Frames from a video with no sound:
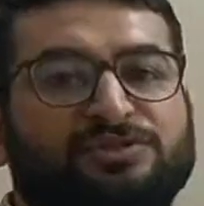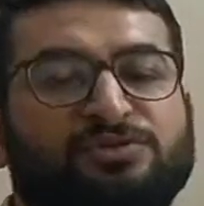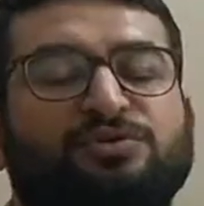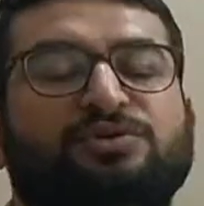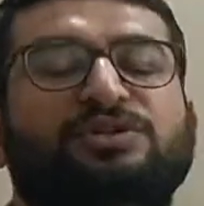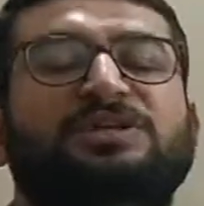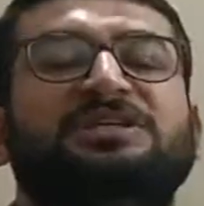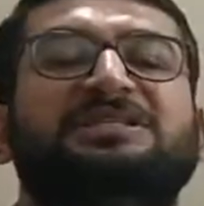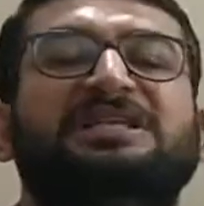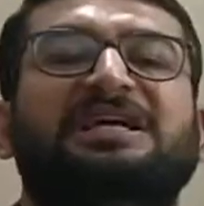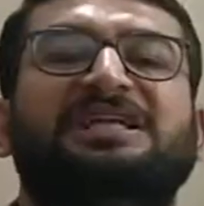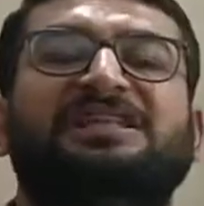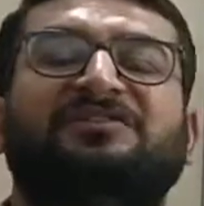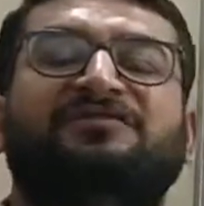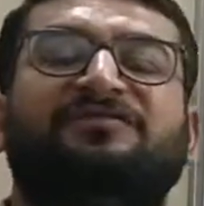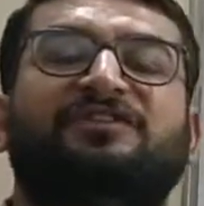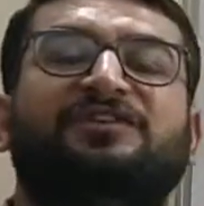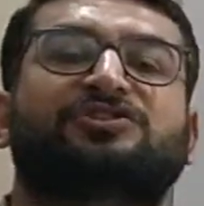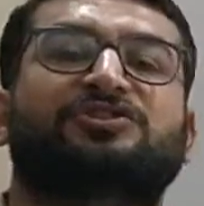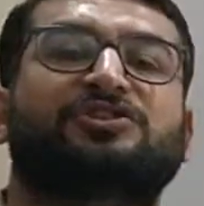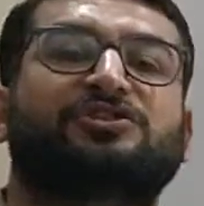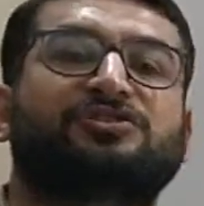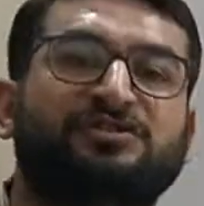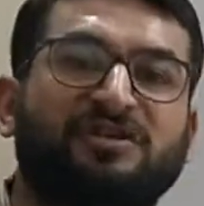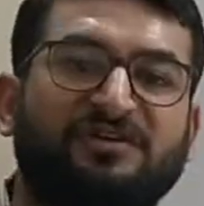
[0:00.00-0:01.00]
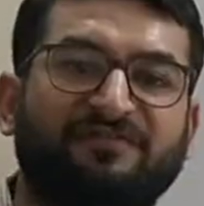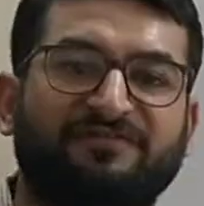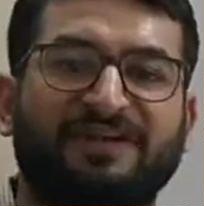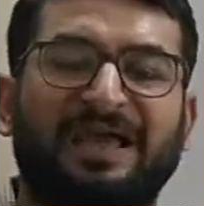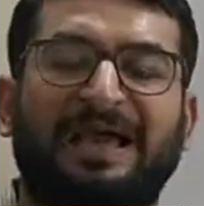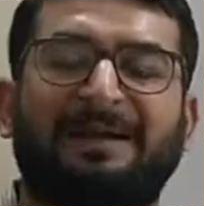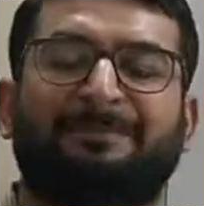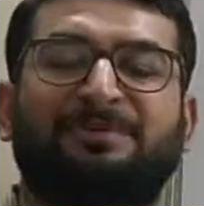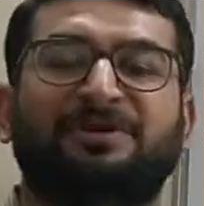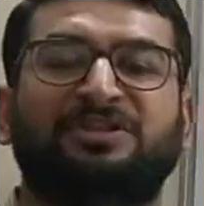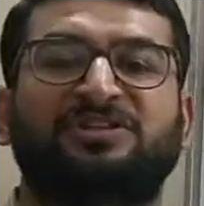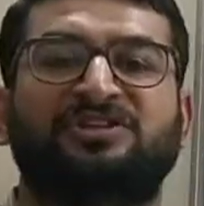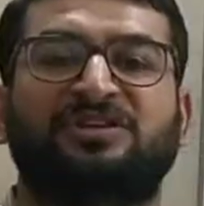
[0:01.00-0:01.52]
these are the functions of
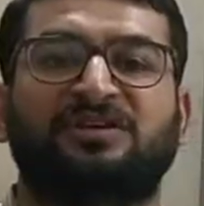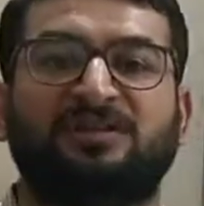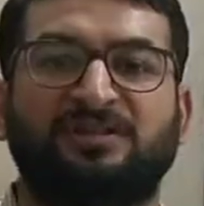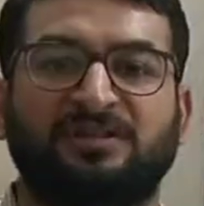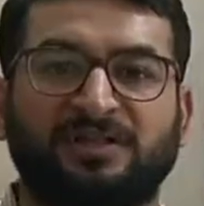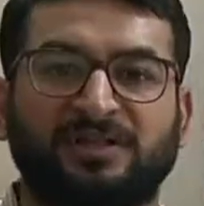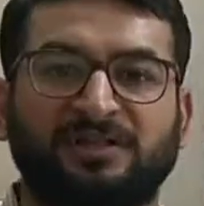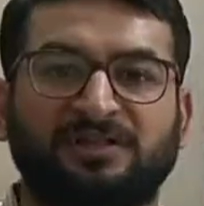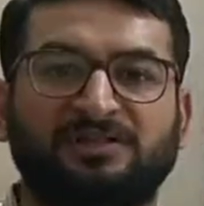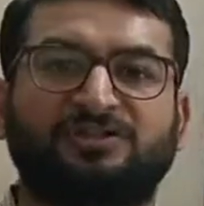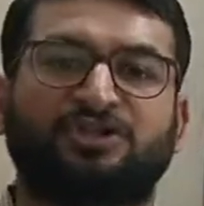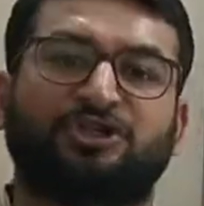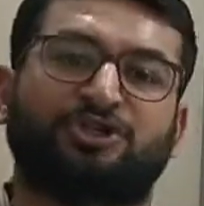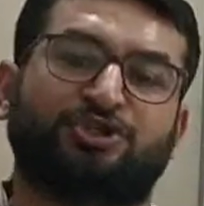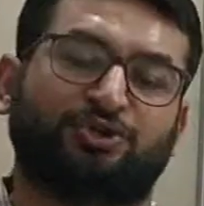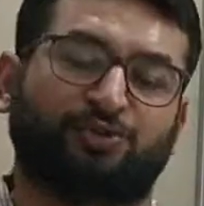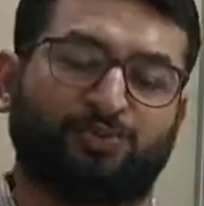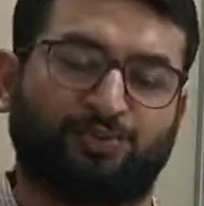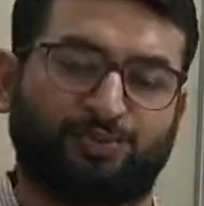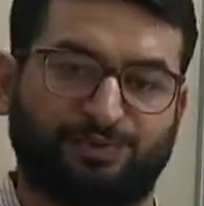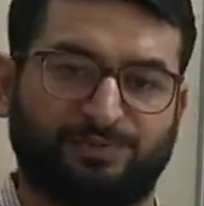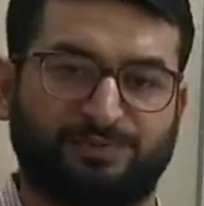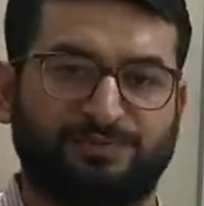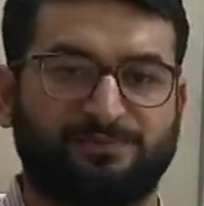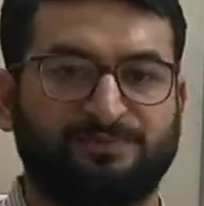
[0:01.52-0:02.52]
epithelial tissues.